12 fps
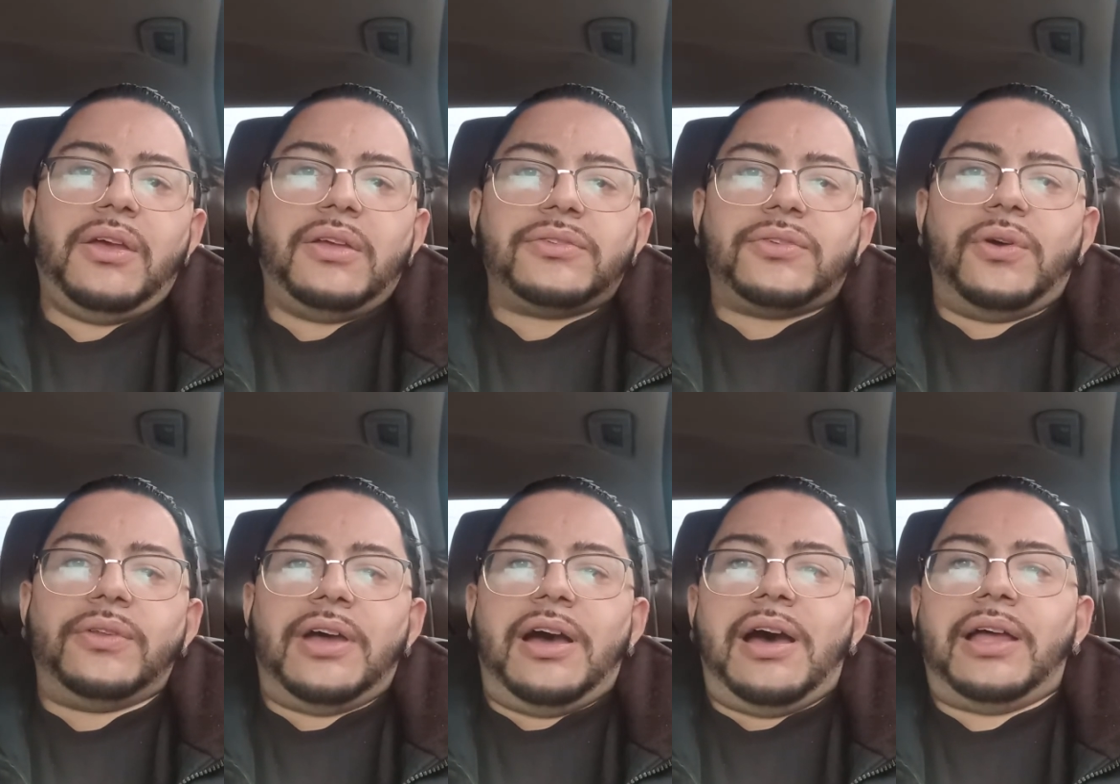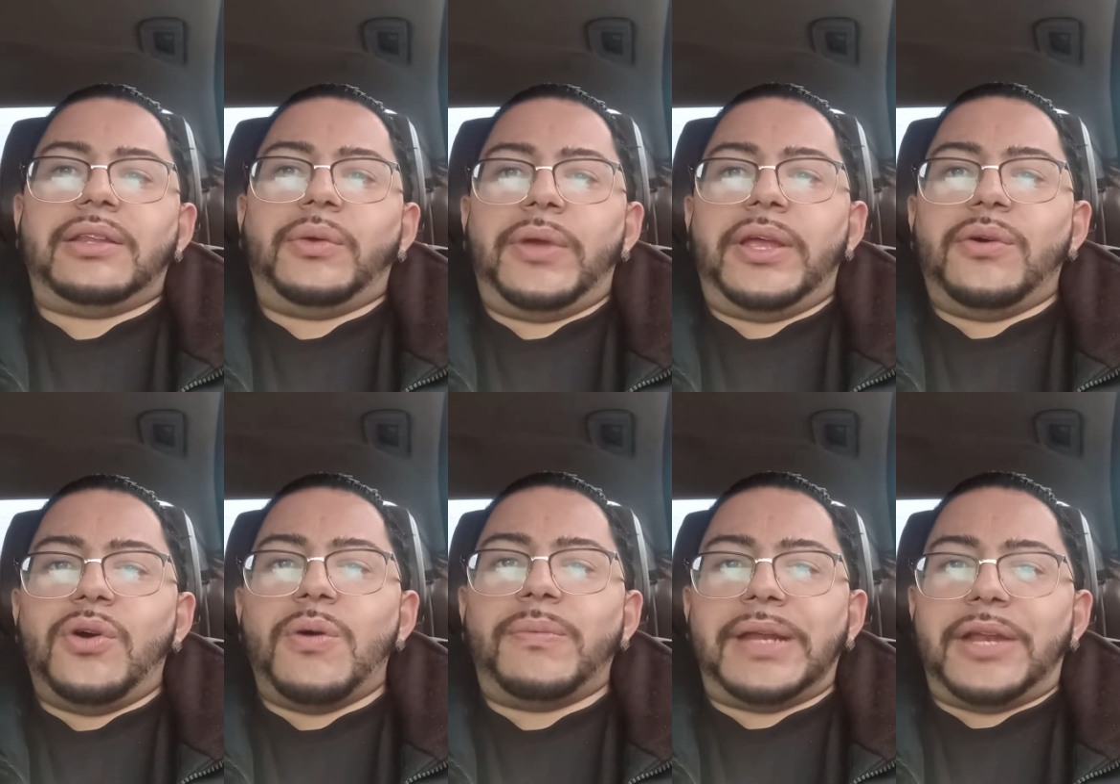So that on the way
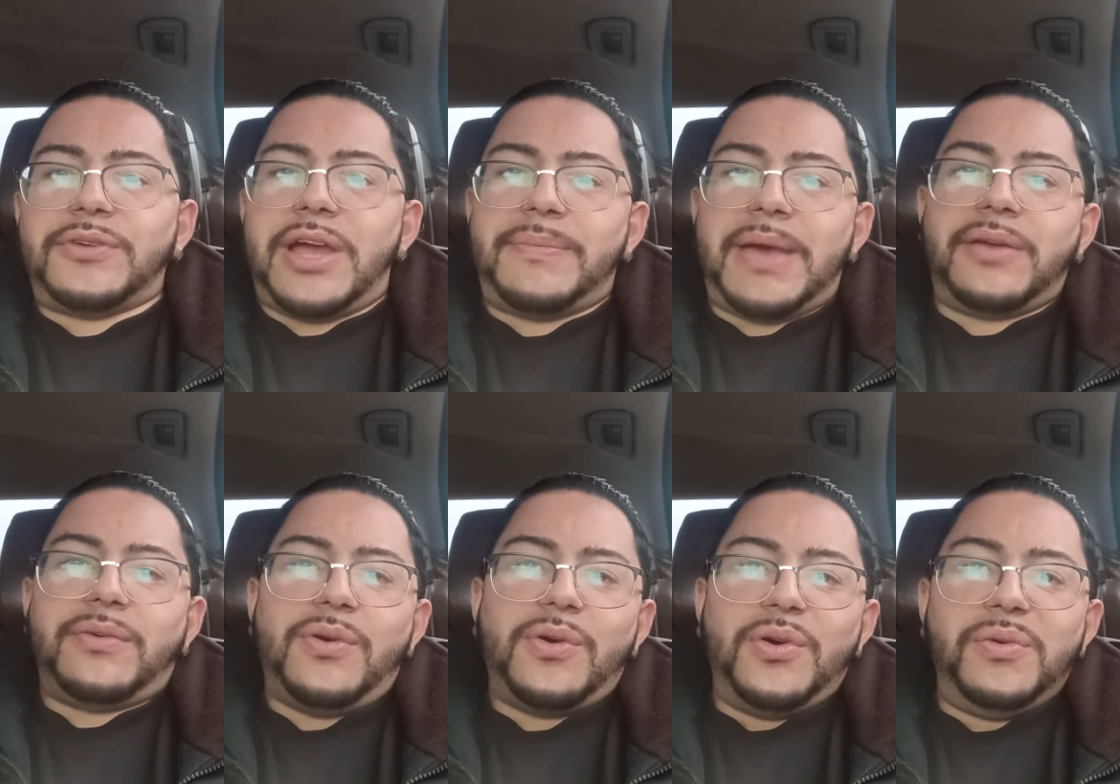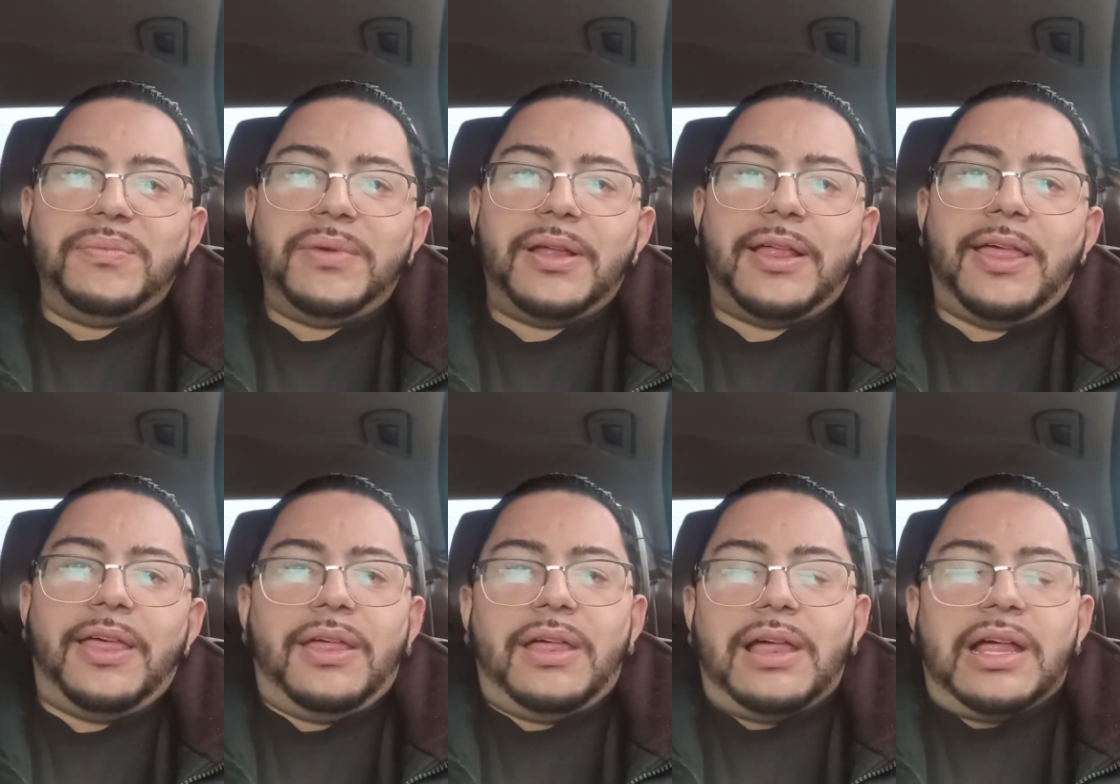home, when I drive back home,
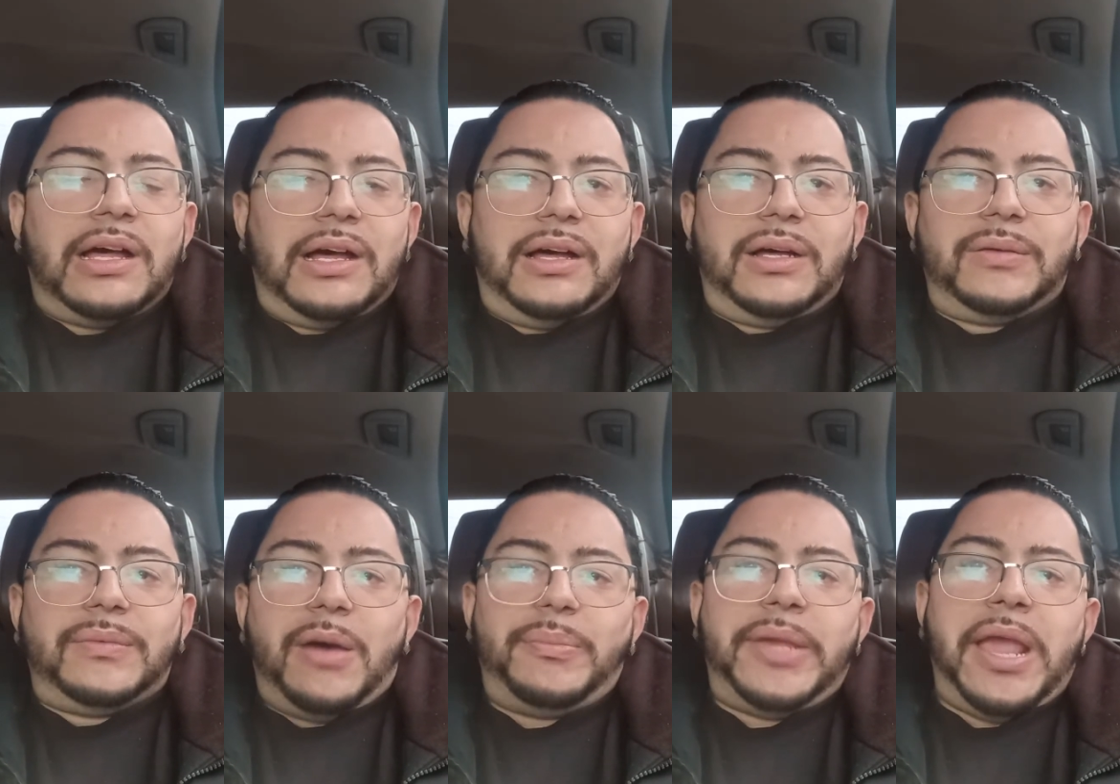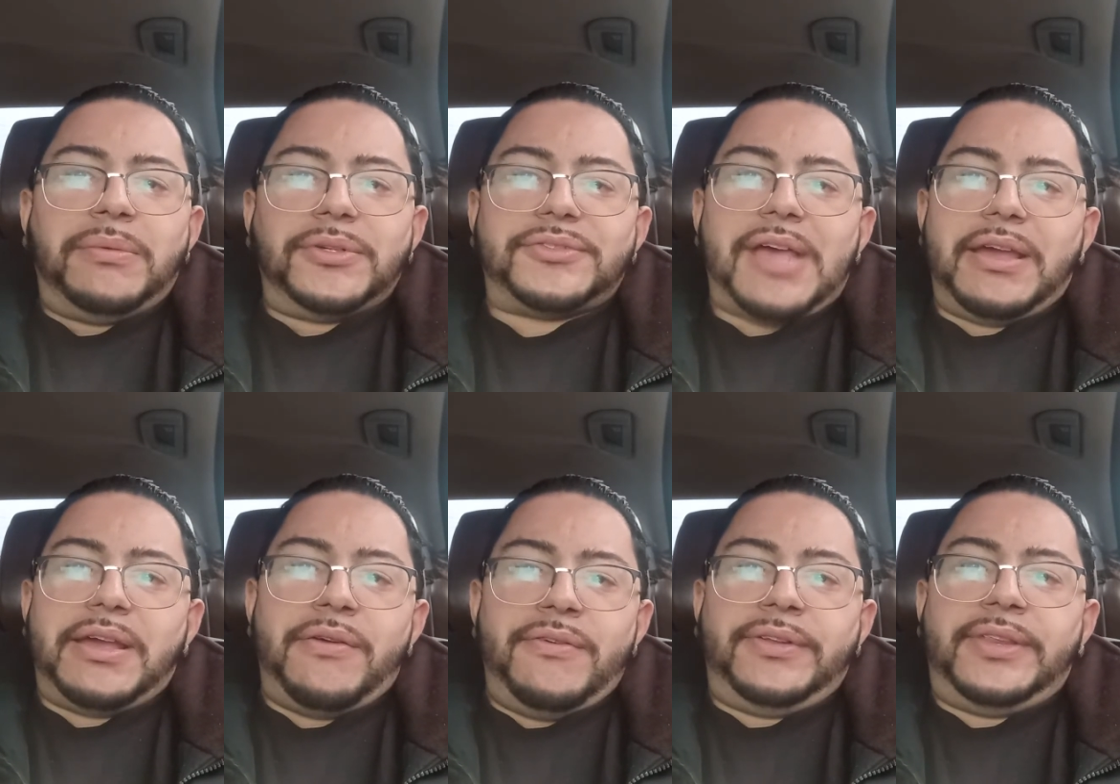I'll be able to psych
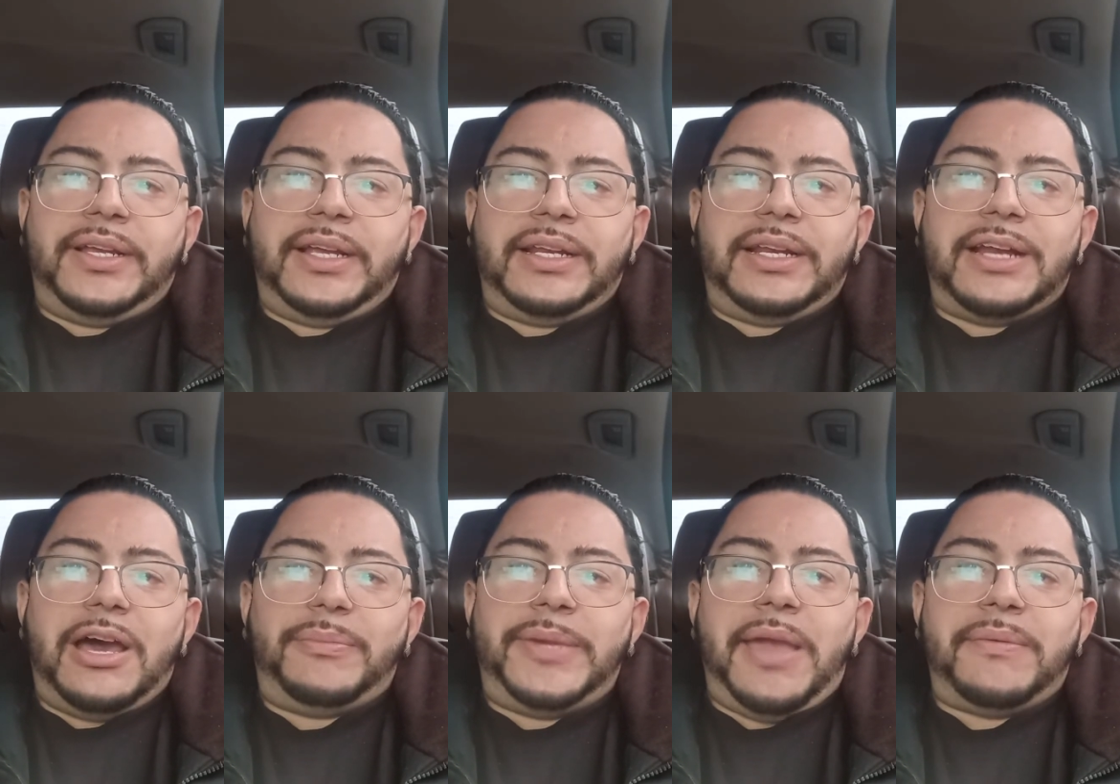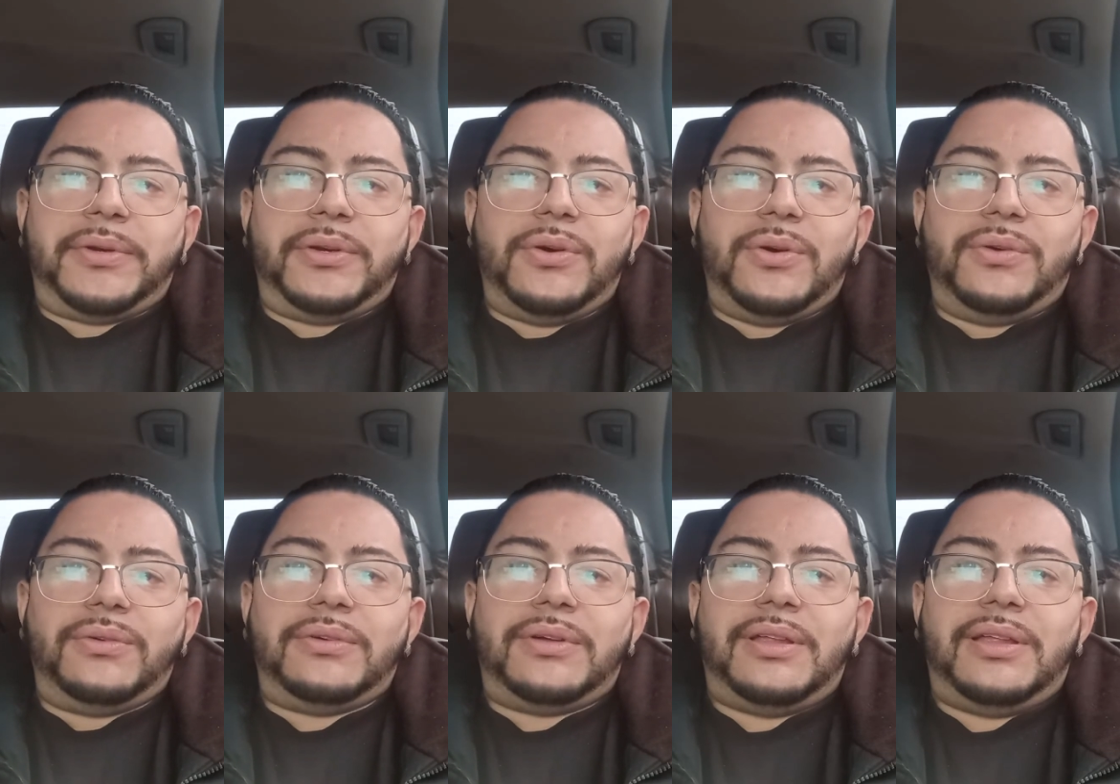everything, and then I'll be able to
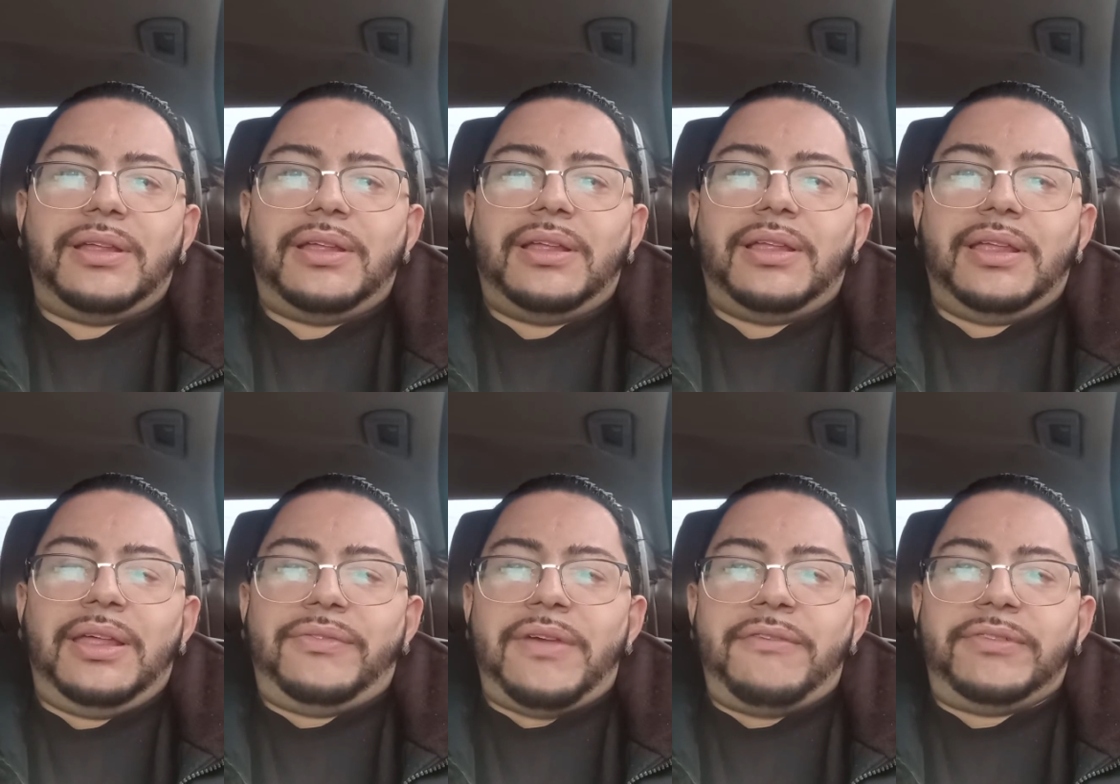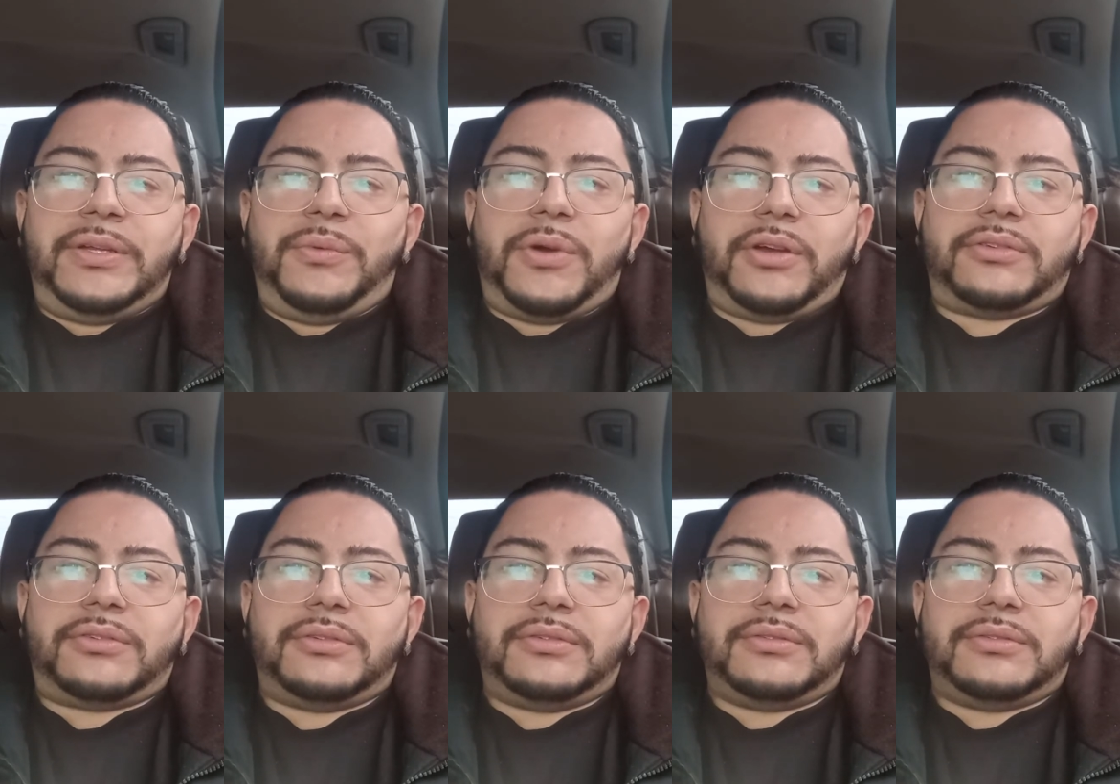know if everything works.